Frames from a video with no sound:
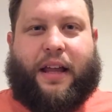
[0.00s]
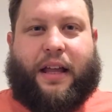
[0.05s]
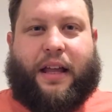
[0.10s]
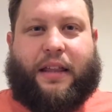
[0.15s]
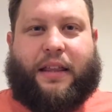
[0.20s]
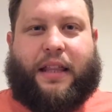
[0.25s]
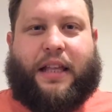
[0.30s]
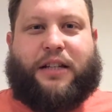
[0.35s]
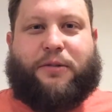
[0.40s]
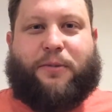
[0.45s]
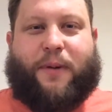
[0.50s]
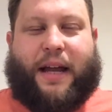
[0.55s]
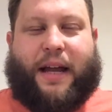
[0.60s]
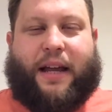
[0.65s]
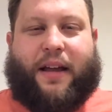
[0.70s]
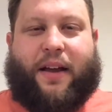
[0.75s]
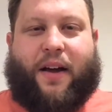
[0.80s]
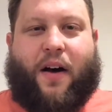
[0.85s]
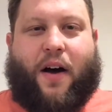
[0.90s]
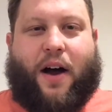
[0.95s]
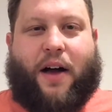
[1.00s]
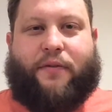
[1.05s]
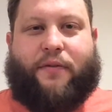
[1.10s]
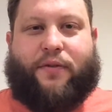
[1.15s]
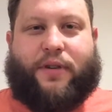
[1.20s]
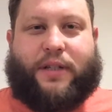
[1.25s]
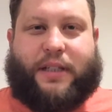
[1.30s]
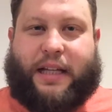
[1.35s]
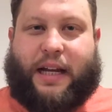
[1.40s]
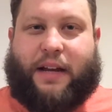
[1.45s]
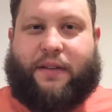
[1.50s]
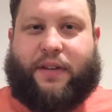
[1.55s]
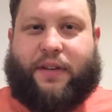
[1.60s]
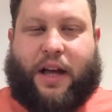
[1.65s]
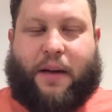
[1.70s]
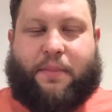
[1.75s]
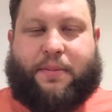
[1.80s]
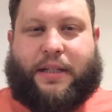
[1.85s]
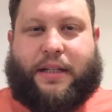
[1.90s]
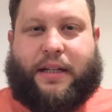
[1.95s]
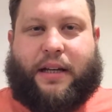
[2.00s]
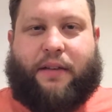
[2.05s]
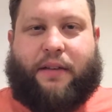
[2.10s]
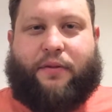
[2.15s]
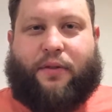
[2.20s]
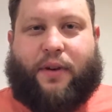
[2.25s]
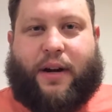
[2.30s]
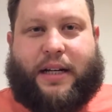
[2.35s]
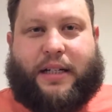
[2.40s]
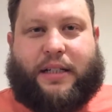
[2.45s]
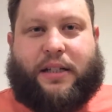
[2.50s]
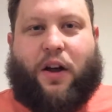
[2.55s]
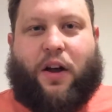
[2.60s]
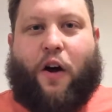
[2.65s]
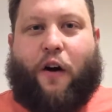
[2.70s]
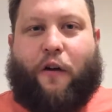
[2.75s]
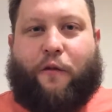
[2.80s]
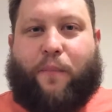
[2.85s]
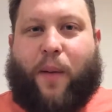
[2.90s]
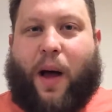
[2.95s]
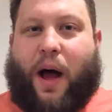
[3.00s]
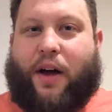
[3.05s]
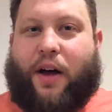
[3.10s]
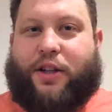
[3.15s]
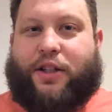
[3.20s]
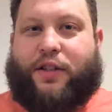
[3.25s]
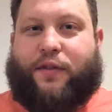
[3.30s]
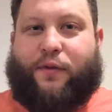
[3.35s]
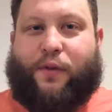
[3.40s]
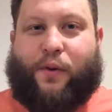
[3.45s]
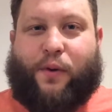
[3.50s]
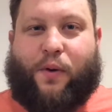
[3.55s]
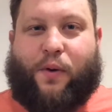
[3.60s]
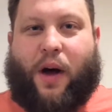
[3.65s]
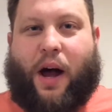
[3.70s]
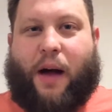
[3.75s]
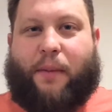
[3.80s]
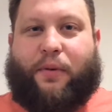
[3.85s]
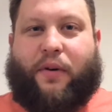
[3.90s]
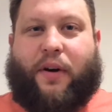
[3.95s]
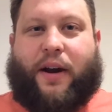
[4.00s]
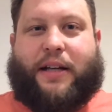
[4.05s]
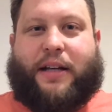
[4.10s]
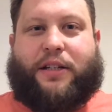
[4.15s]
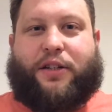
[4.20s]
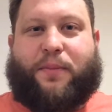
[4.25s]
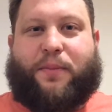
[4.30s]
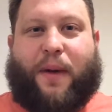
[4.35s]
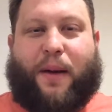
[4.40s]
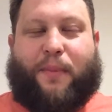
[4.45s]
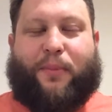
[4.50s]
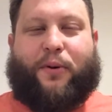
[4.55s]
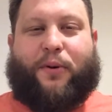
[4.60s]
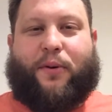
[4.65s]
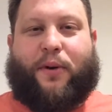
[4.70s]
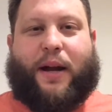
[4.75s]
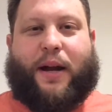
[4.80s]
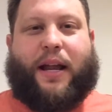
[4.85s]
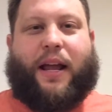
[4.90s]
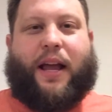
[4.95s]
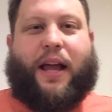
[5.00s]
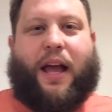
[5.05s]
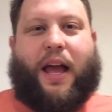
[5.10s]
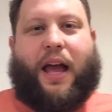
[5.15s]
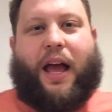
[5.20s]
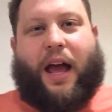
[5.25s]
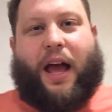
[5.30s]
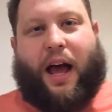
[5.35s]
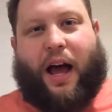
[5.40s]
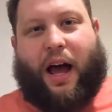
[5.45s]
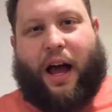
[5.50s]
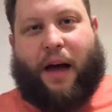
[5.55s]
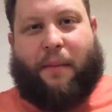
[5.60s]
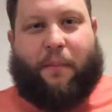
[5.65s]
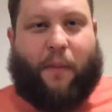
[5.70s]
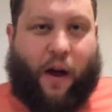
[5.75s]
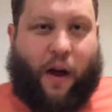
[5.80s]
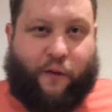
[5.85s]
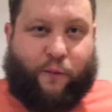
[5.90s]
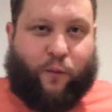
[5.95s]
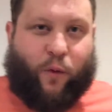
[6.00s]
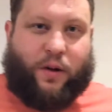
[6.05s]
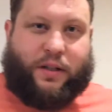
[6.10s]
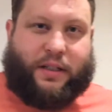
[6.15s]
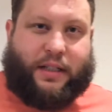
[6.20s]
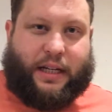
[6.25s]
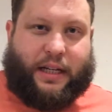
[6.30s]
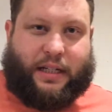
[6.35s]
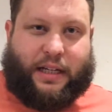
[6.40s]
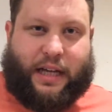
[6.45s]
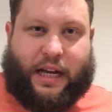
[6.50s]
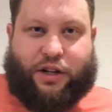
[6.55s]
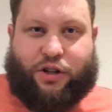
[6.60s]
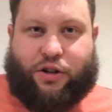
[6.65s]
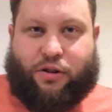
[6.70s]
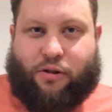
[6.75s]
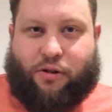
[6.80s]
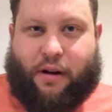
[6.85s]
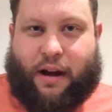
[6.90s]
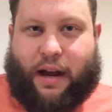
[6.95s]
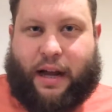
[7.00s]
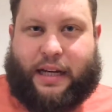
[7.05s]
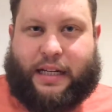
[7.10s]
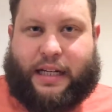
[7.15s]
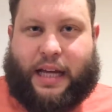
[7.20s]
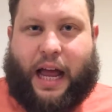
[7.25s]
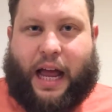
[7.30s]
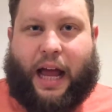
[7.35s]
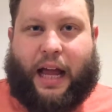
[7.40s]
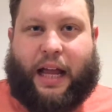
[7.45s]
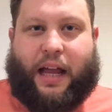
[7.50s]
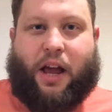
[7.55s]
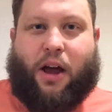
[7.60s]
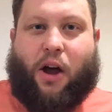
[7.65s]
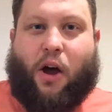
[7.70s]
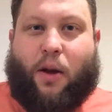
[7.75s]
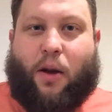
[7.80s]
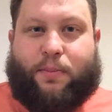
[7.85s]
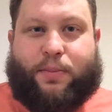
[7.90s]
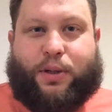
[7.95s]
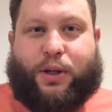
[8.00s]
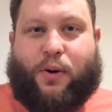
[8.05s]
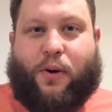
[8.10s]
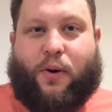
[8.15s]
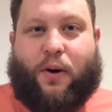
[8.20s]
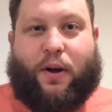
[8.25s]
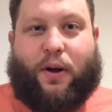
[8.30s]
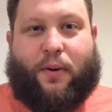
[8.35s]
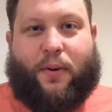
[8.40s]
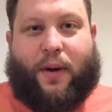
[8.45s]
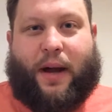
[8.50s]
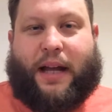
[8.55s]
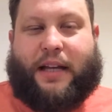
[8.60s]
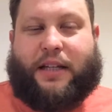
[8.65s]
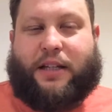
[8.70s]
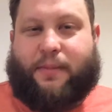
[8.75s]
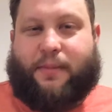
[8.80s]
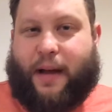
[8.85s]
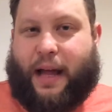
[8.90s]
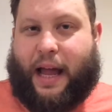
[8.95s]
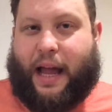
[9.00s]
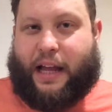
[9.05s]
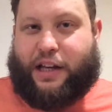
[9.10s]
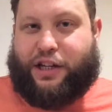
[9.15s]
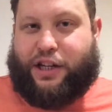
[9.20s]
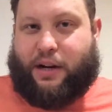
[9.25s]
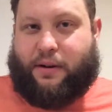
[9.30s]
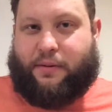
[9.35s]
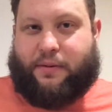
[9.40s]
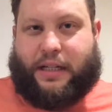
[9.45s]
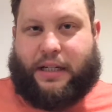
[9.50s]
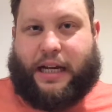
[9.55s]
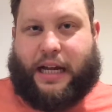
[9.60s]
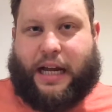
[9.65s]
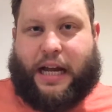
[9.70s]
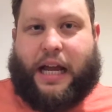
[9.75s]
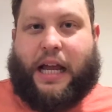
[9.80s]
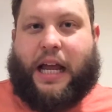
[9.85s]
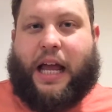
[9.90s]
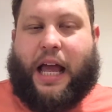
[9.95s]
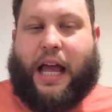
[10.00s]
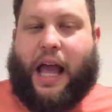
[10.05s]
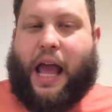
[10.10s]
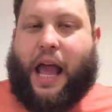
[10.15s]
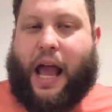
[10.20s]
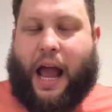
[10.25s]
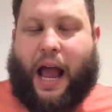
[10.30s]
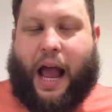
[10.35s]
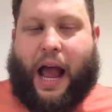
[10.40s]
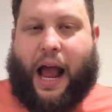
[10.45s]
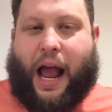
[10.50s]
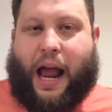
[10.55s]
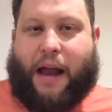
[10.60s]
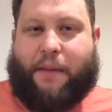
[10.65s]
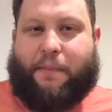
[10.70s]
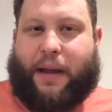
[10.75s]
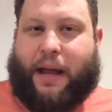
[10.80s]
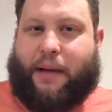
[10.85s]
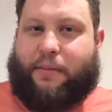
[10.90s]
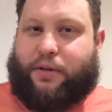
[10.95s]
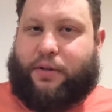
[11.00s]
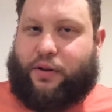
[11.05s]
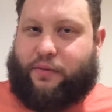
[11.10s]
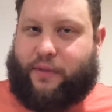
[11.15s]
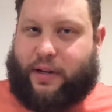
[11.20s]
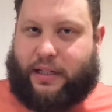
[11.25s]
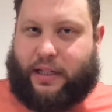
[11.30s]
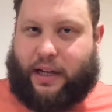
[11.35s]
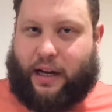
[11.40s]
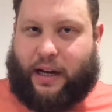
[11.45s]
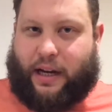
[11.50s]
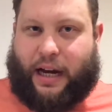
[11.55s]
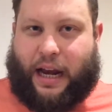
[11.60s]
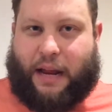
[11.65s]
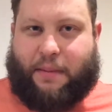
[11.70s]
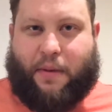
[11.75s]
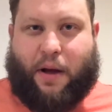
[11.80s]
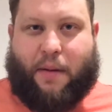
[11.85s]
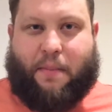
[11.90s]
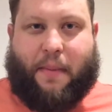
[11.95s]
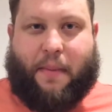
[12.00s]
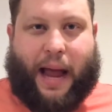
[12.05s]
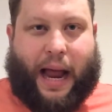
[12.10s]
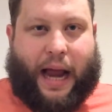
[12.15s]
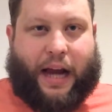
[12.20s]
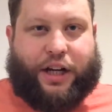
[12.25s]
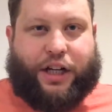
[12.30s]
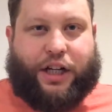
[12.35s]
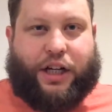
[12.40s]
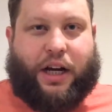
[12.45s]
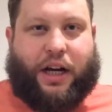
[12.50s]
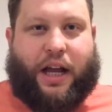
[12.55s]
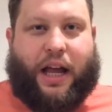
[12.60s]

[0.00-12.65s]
This week I've received a couple of deliveries of parts for upgrades to my brewery. I've wanting to integrate a Herms coil into my HLT and be able to recirculate my mash,